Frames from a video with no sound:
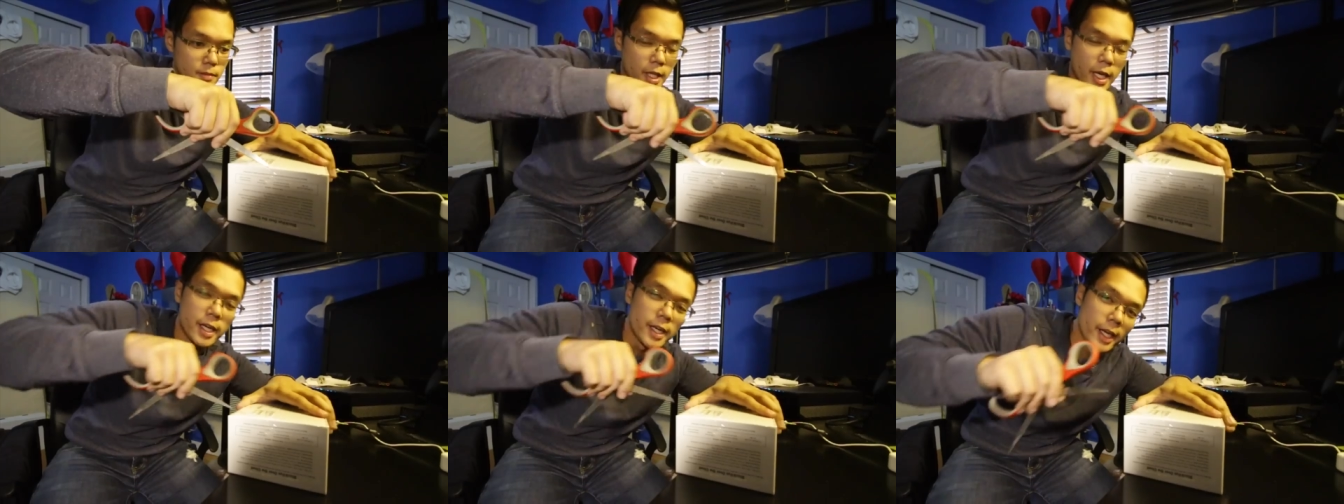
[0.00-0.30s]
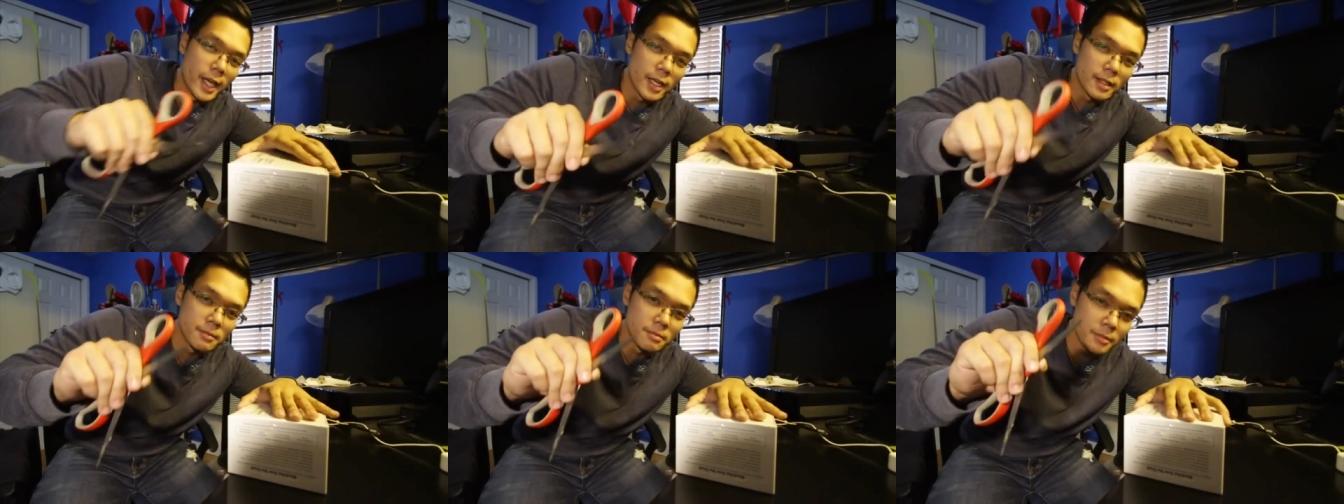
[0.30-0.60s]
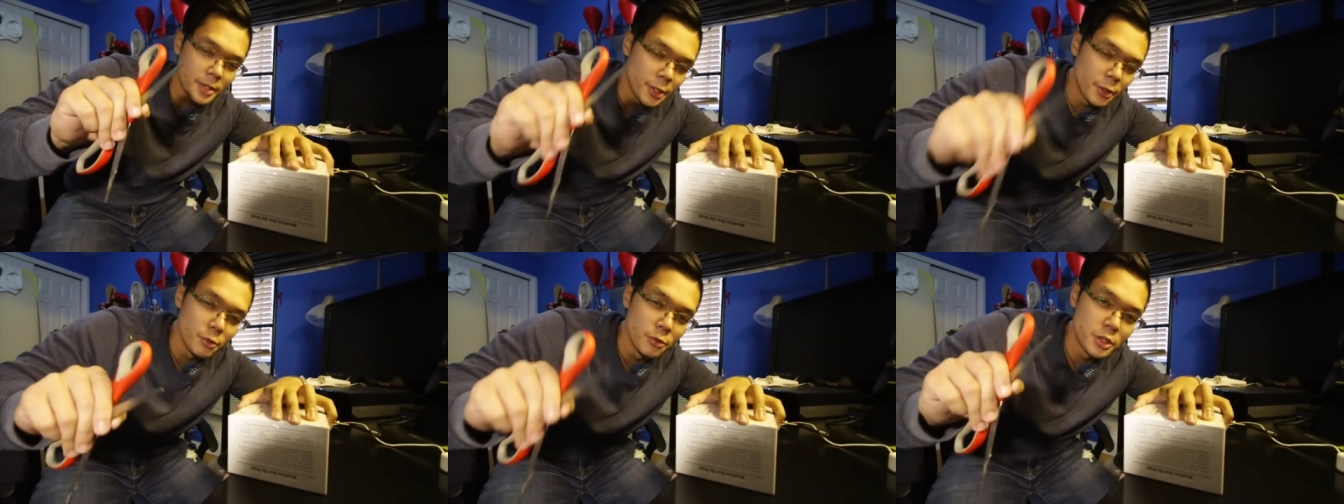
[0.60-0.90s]
And again,
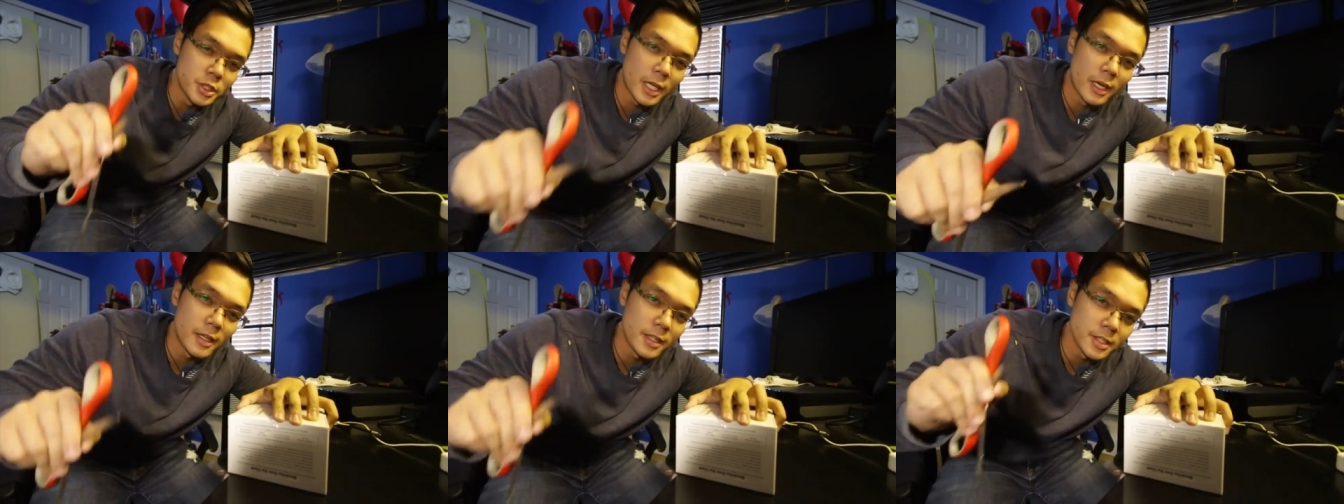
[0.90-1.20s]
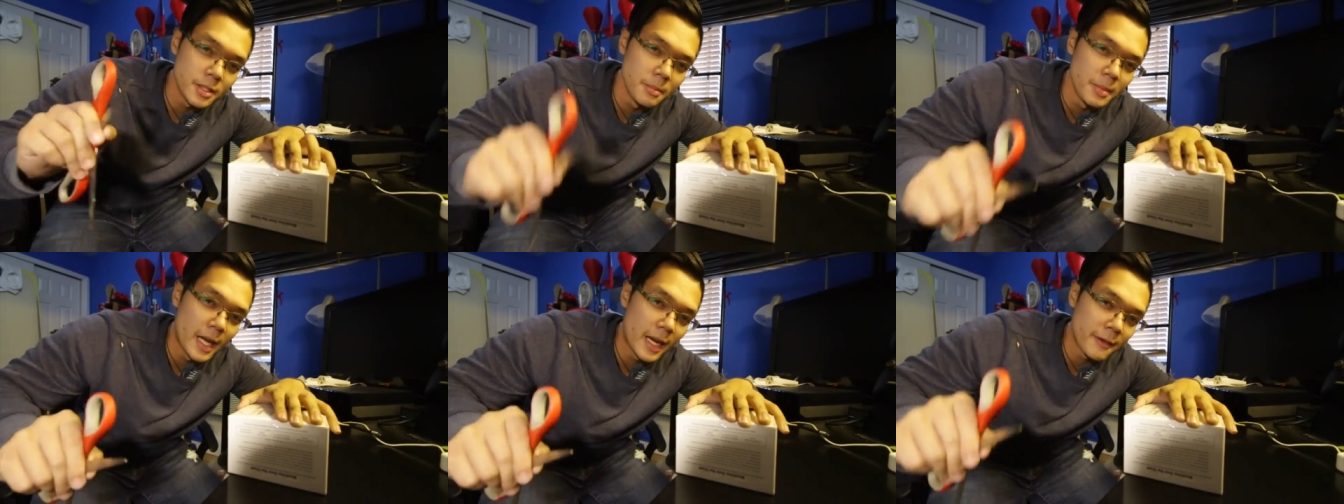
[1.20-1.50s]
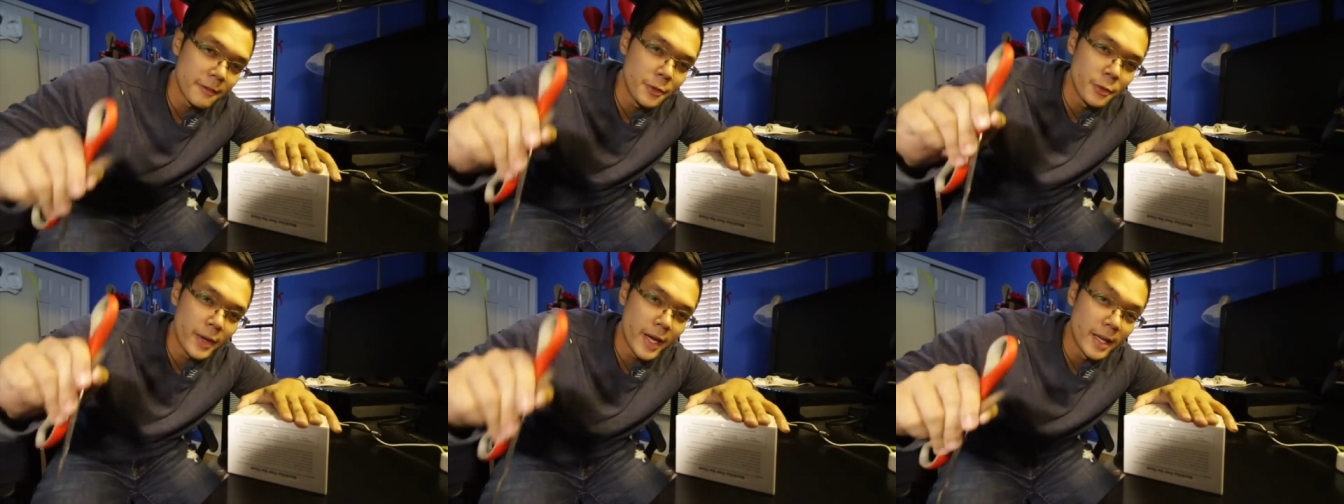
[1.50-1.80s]
huge shout out to
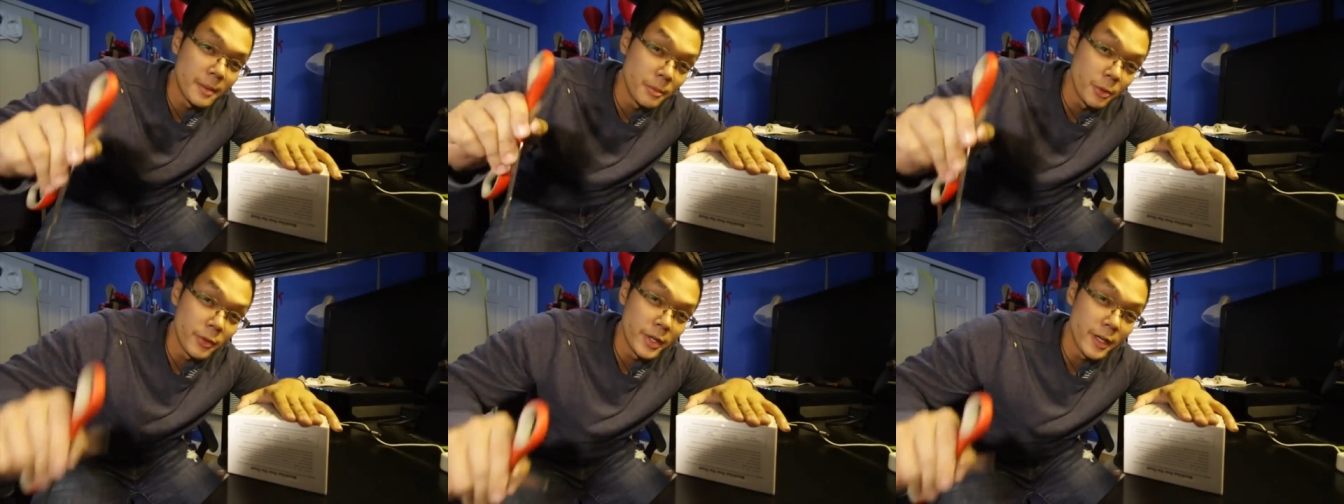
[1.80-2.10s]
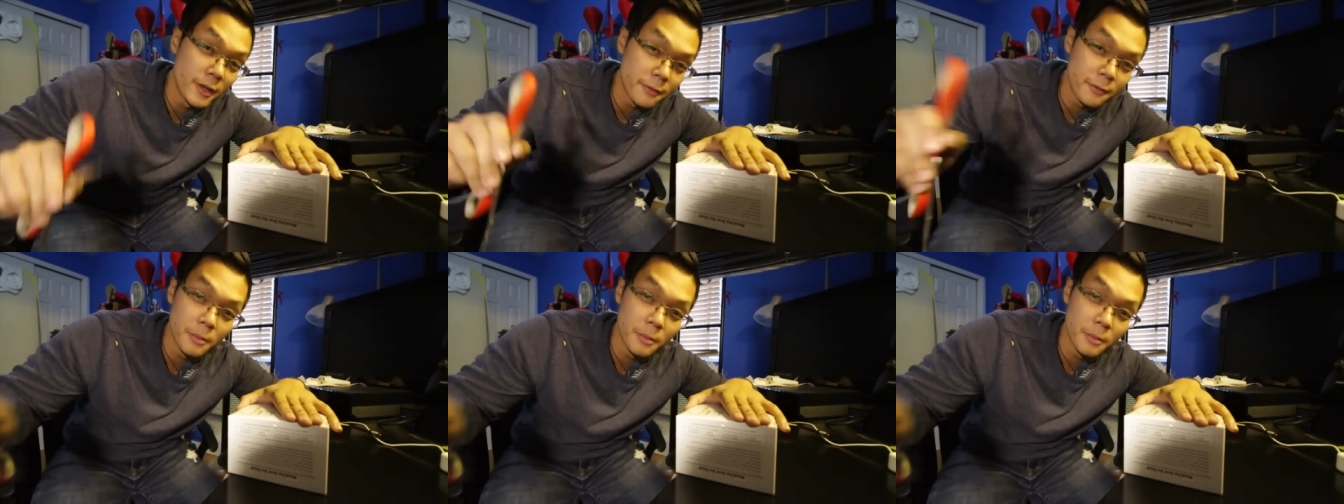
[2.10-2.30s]
Blackvue and Maria